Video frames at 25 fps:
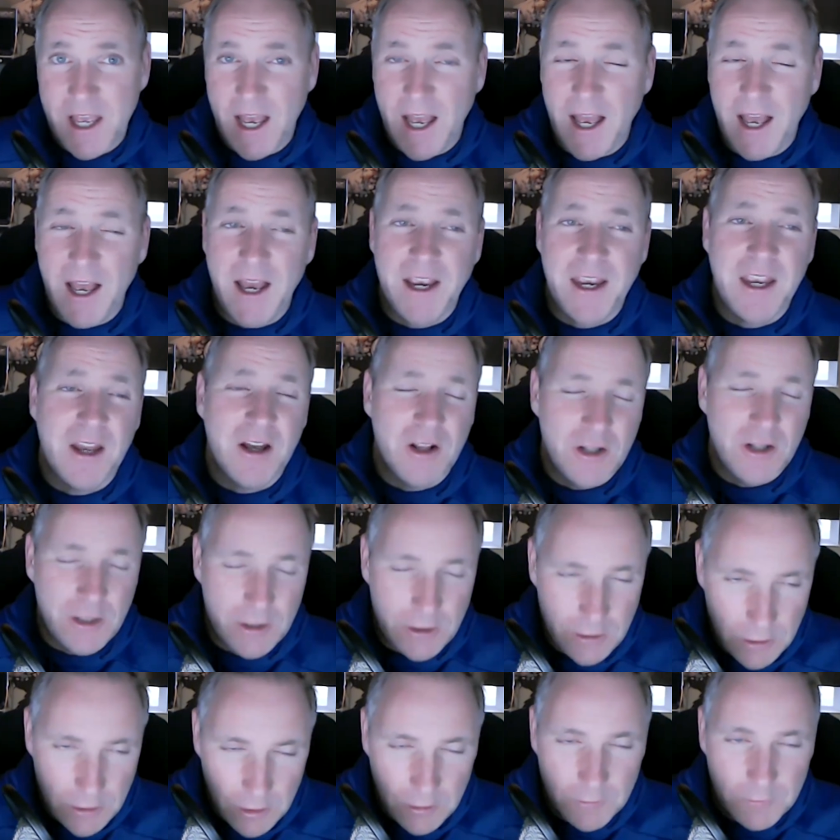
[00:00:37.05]
I
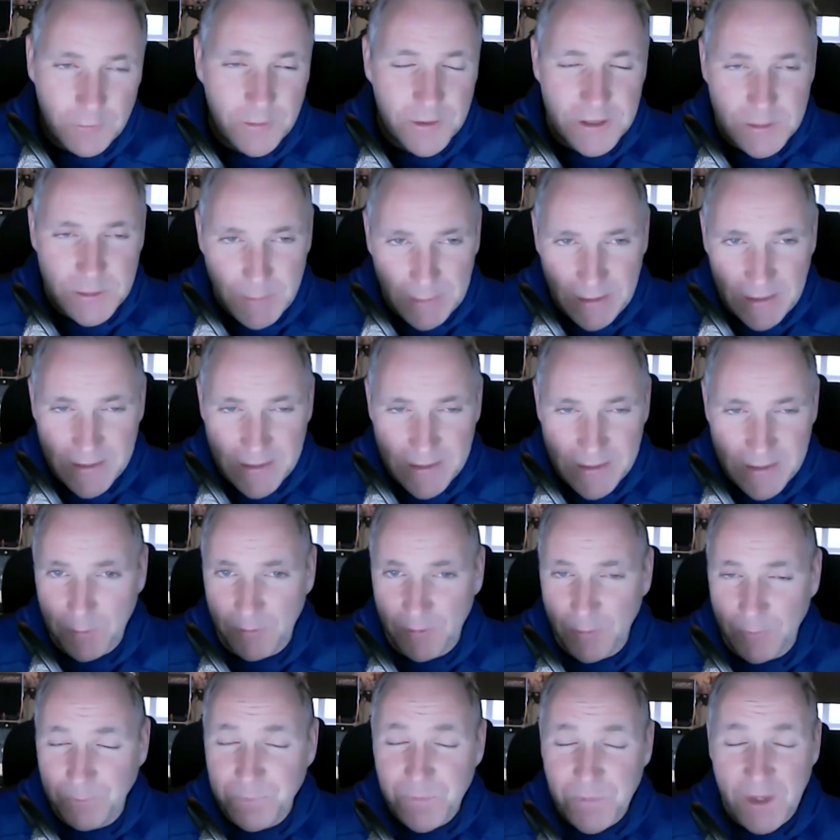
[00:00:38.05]
love spending time
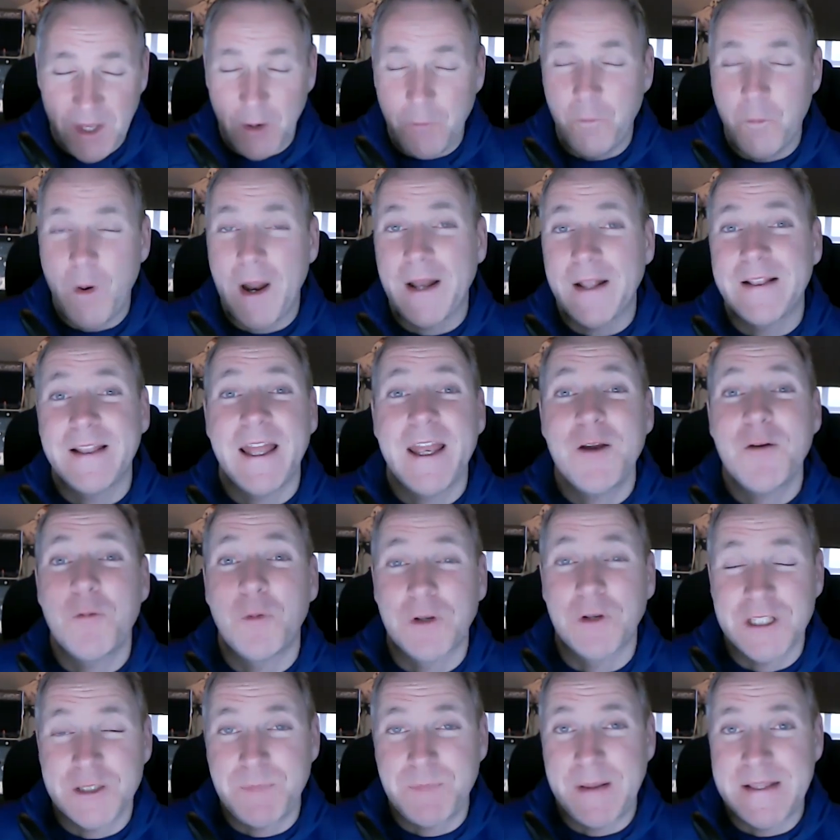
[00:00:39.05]
with them. And while they
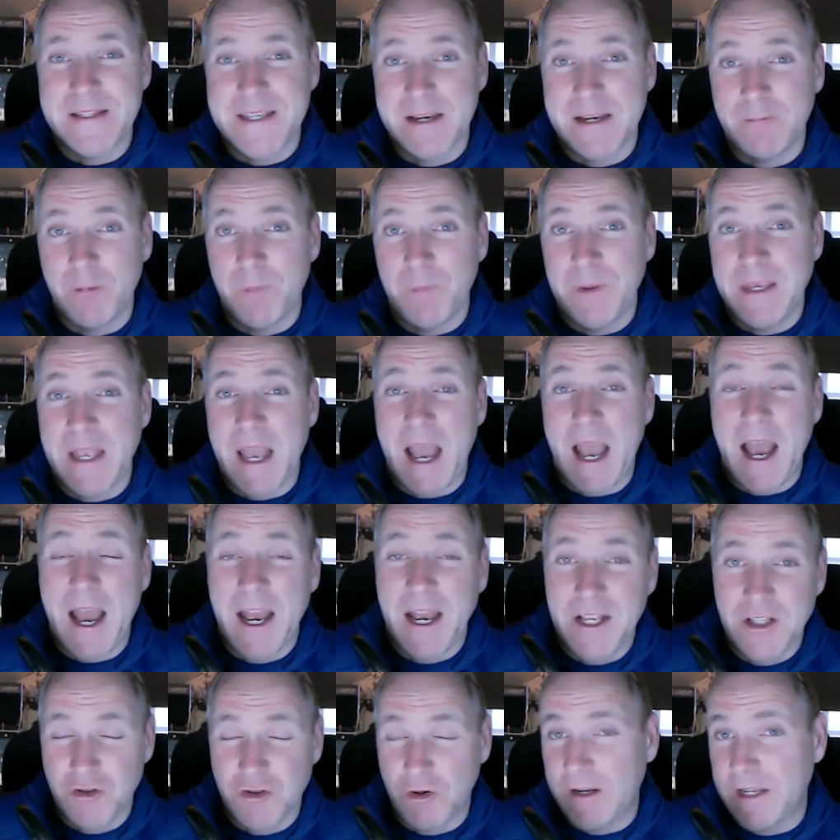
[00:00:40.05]
want to spend time with me,
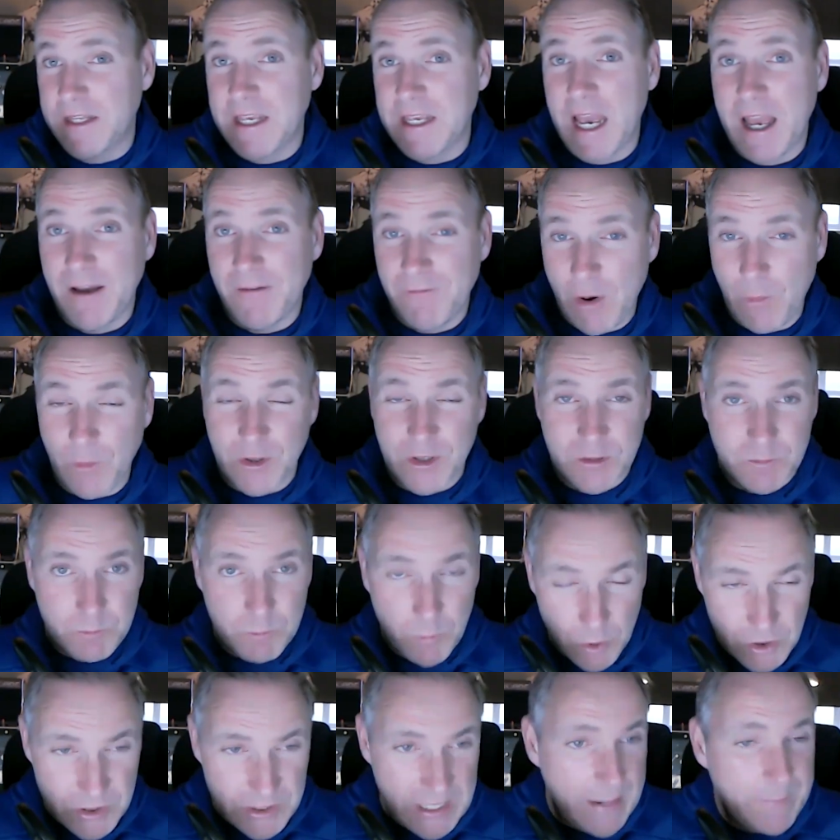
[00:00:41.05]
I try to carve out as
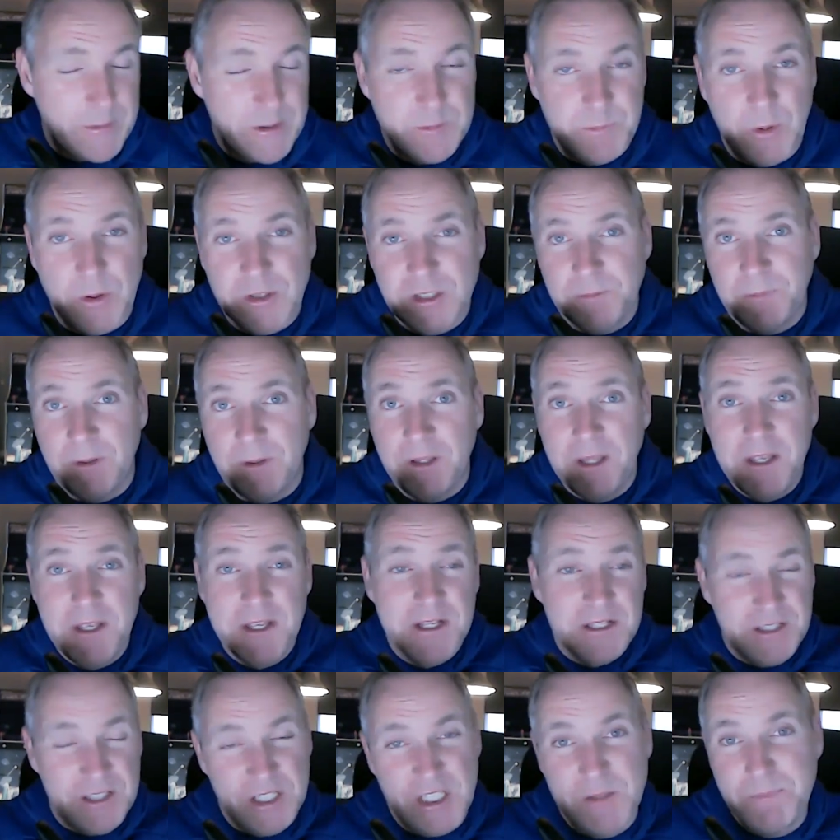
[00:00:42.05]
much time as possible
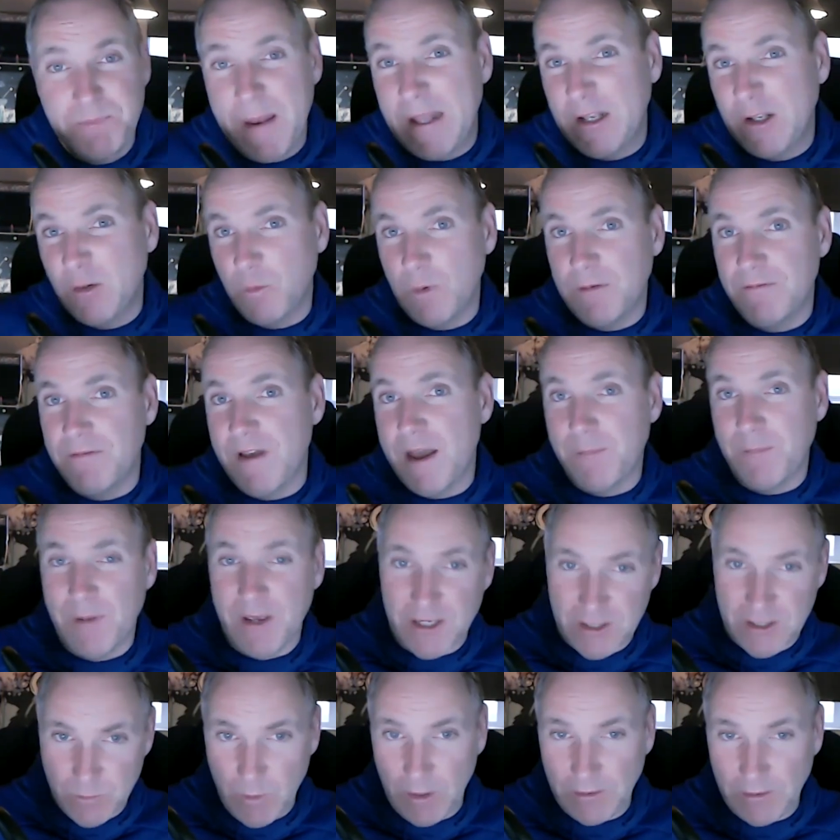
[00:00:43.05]
to spend with them
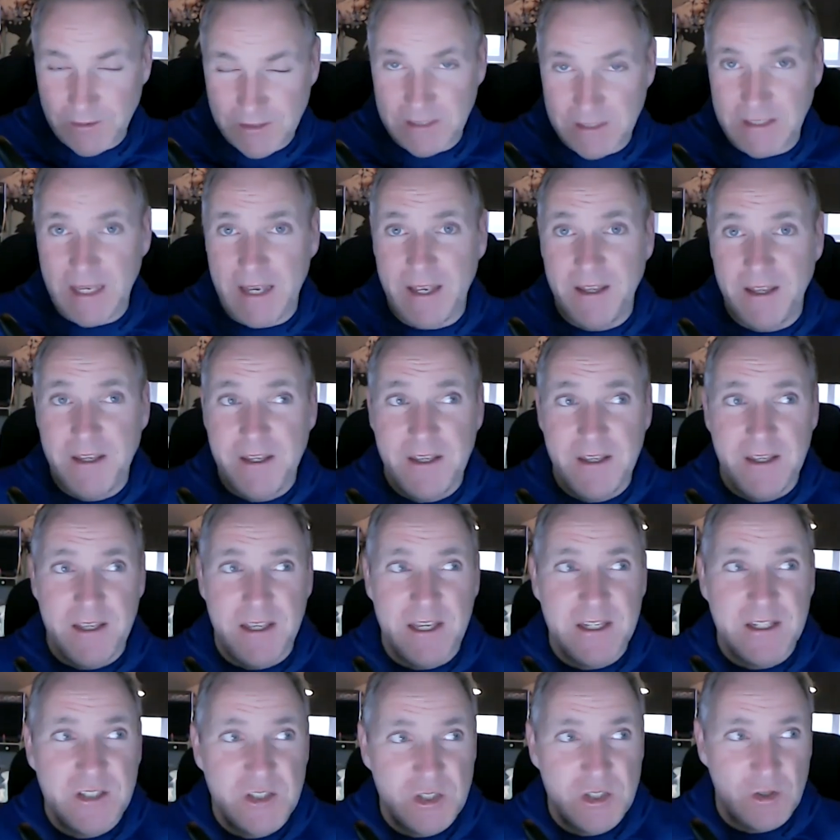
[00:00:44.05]
as well. So that
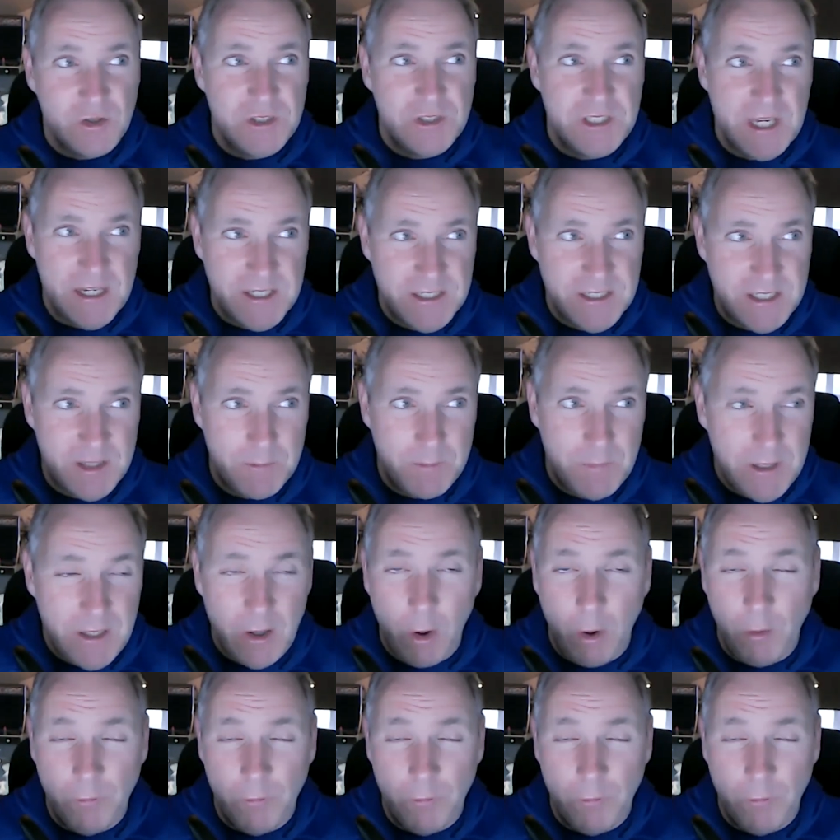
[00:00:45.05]
is success to me.